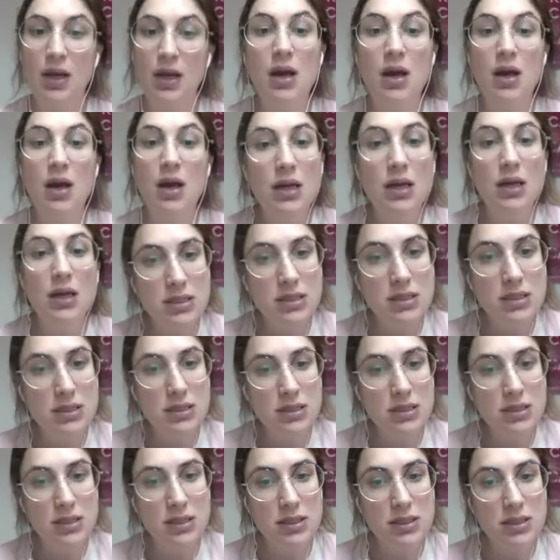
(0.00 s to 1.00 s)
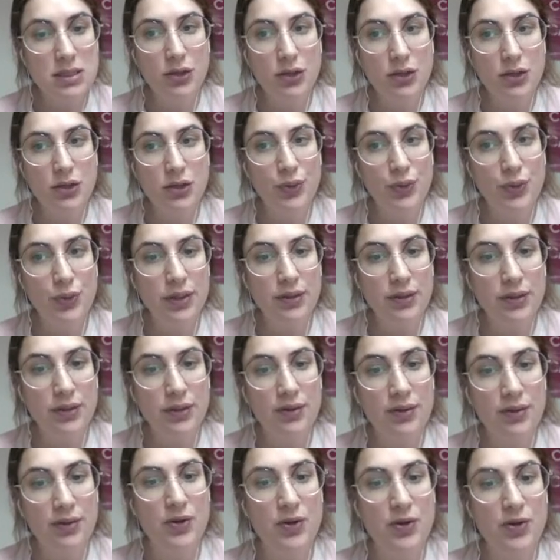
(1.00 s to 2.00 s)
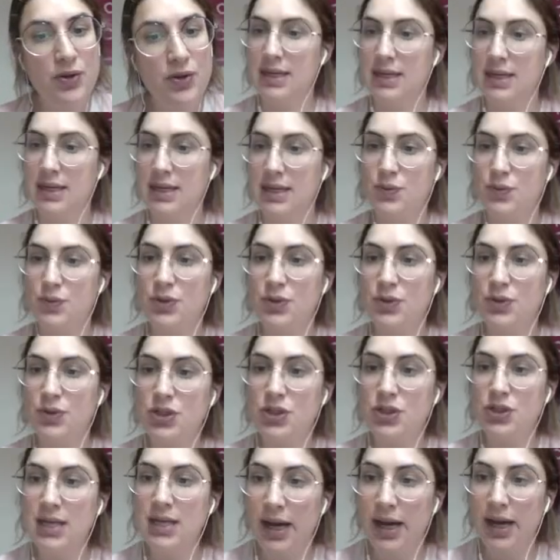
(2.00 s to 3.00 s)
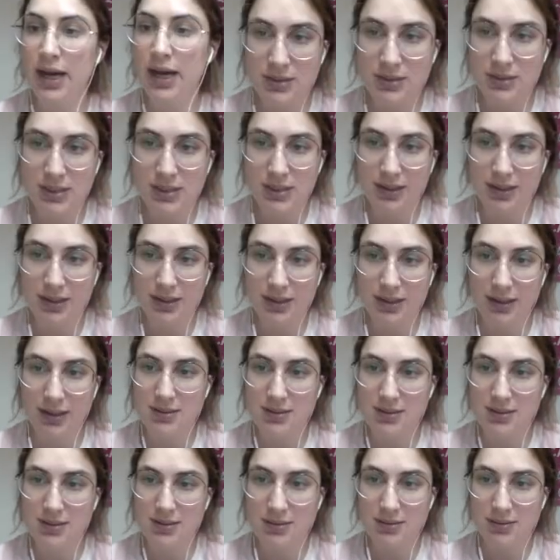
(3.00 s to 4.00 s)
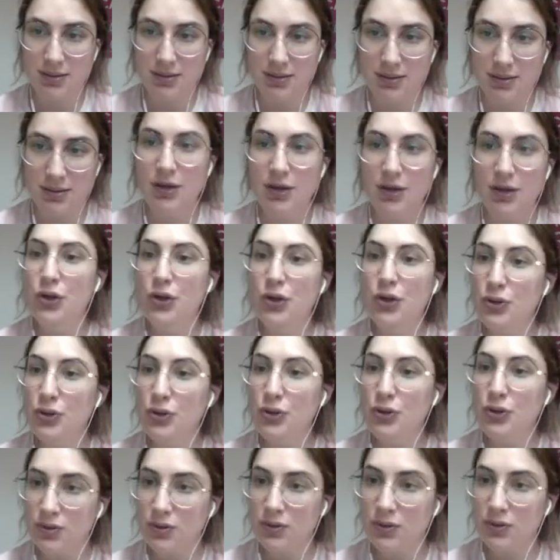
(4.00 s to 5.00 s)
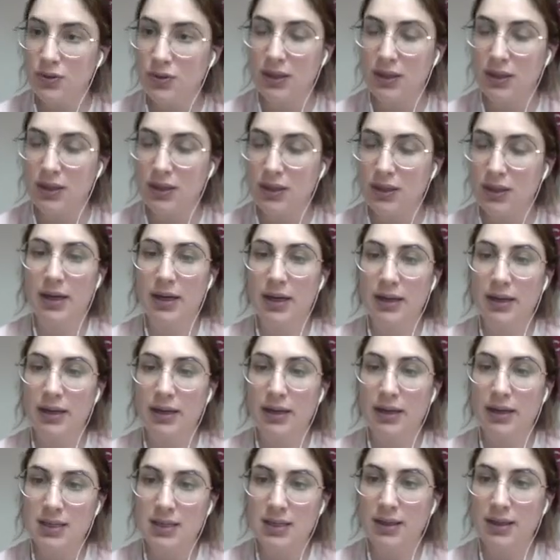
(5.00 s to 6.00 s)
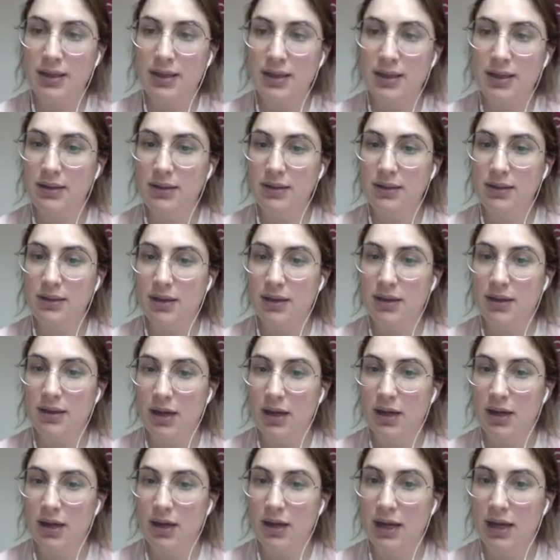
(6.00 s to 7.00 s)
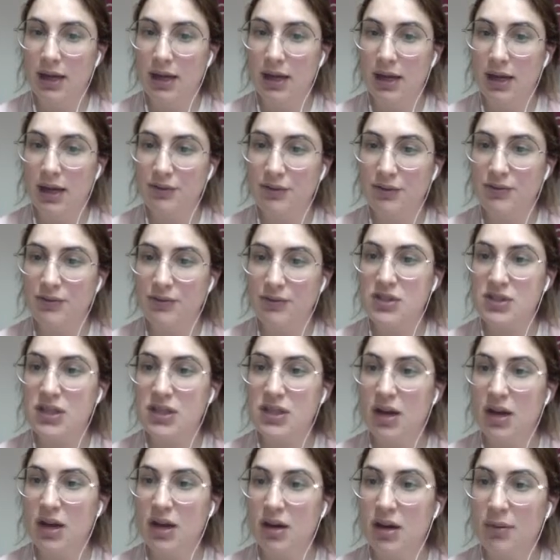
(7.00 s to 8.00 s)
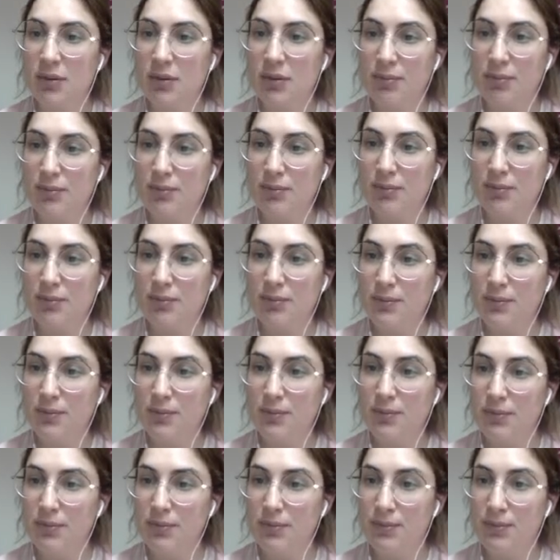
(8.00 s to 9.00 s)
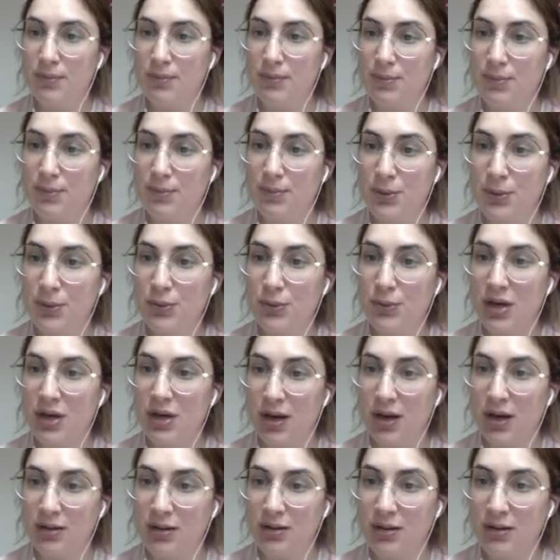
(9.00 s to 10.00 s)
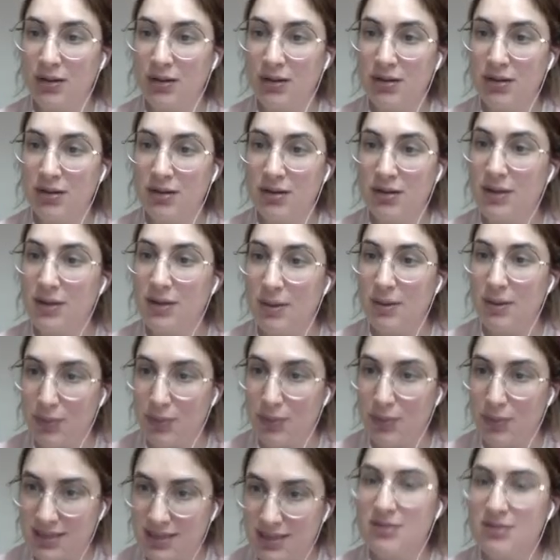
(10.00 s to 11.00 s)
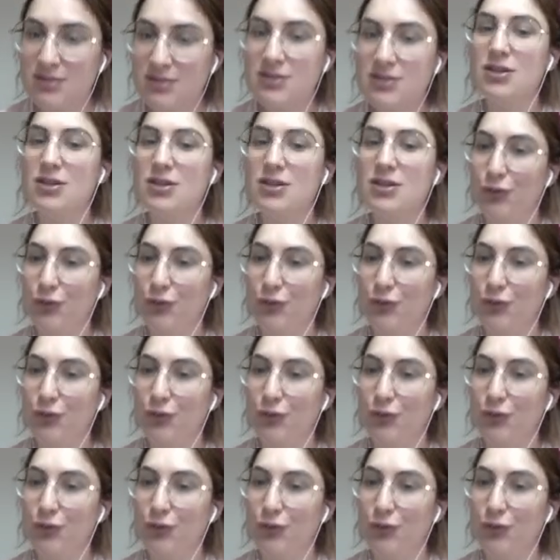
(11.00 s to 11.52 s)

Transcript: Let's start with the first test, which is the iodine test. Usually, iodine gives a blue color in the presence of